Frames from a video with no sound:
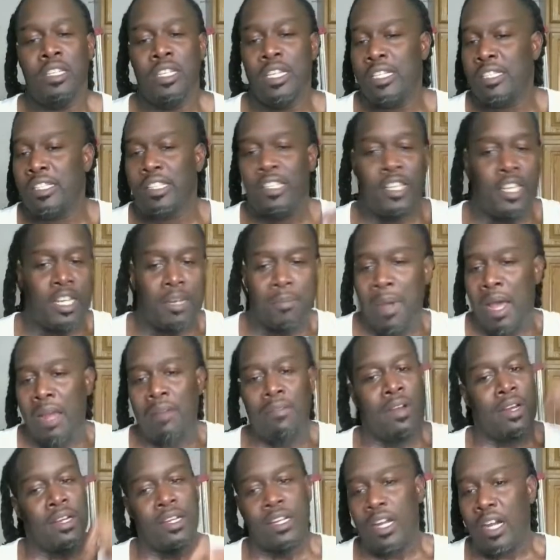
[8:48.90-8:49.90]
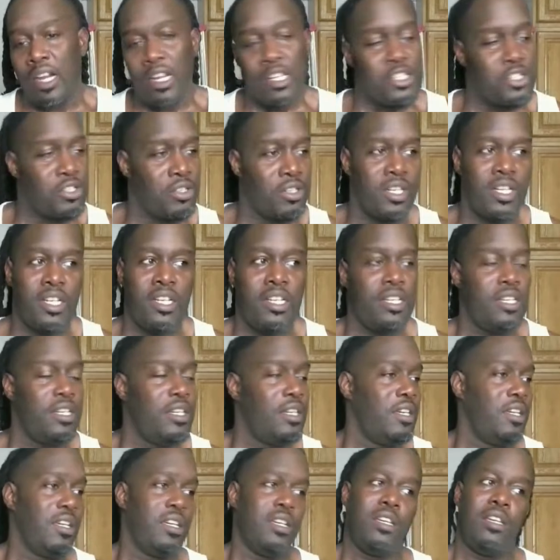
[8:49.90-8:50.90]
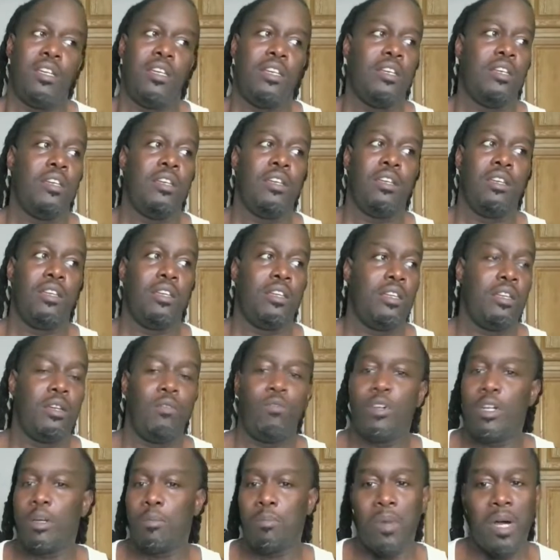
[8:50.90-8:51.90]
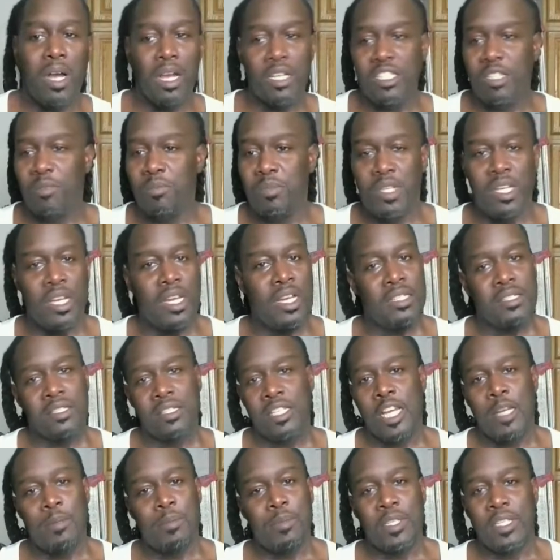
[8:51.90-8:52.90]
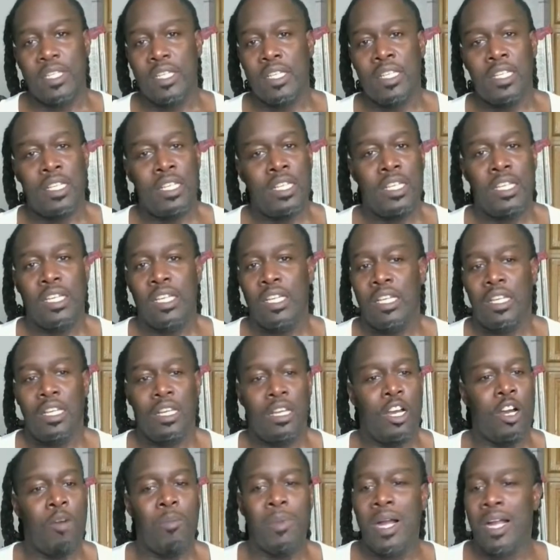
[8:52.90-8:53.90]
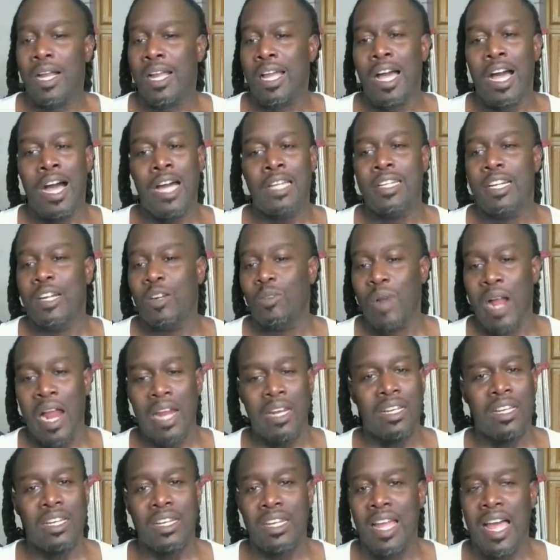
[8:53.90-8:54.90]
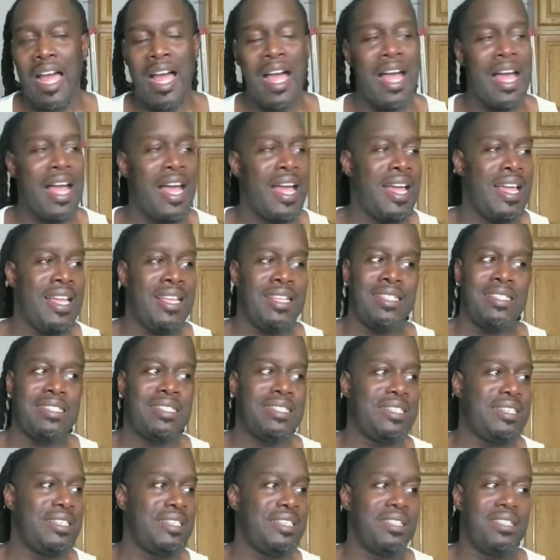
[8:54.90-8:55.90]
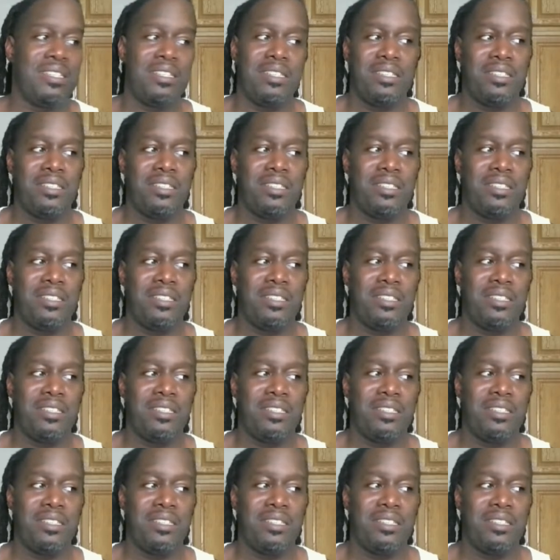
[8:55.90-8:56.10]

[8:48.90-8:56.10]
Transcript: Let's kick him out of our country. When a Muslim does something, oh my God, they're radicalized.